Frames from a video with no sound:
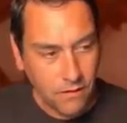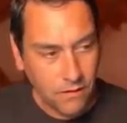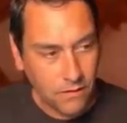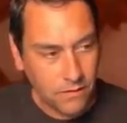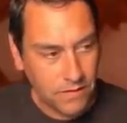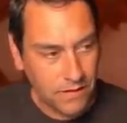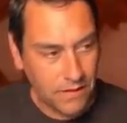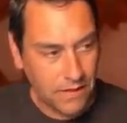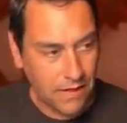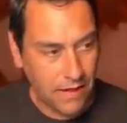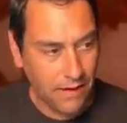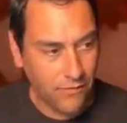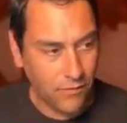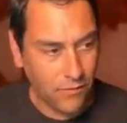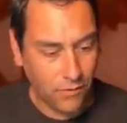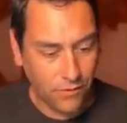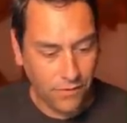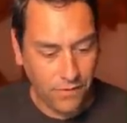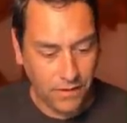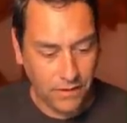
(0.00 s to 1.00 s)
So I think
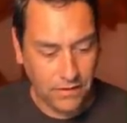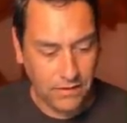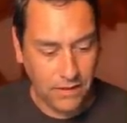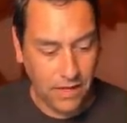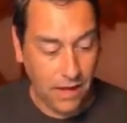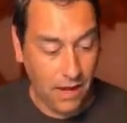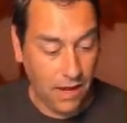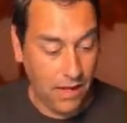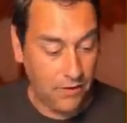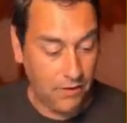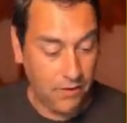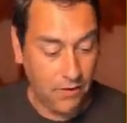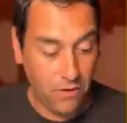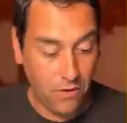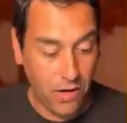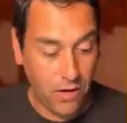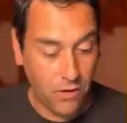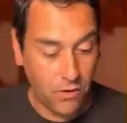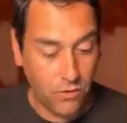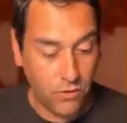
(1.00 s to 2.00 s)
everyone thinks. I, I don't know. I
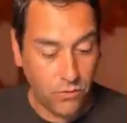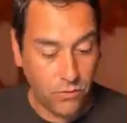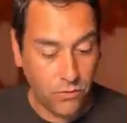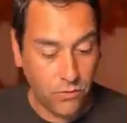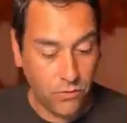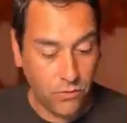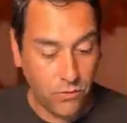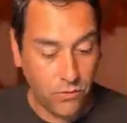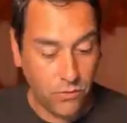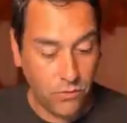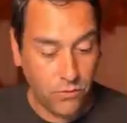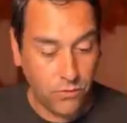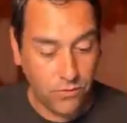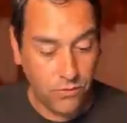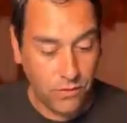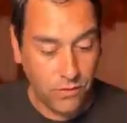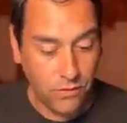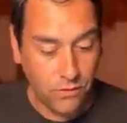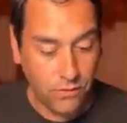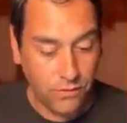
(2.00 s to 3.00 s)
don't know who. You don't
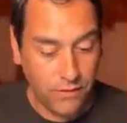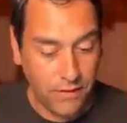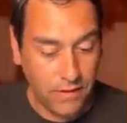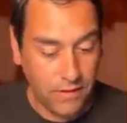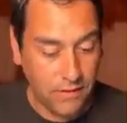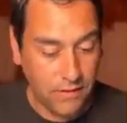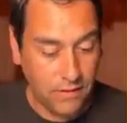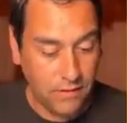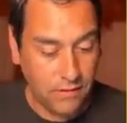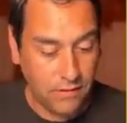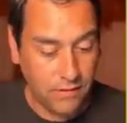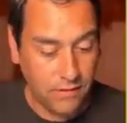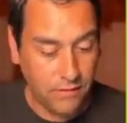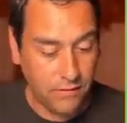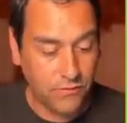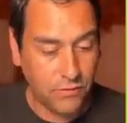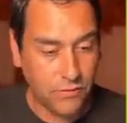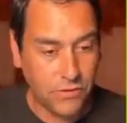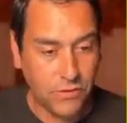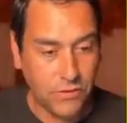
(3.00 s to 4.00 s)
think that they're
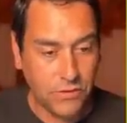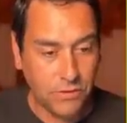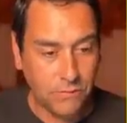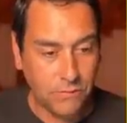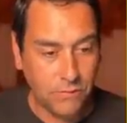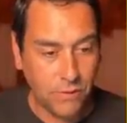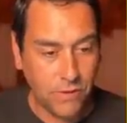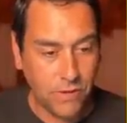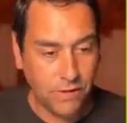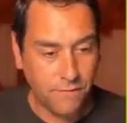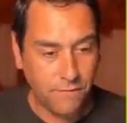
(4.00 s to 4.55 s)
they're supporting a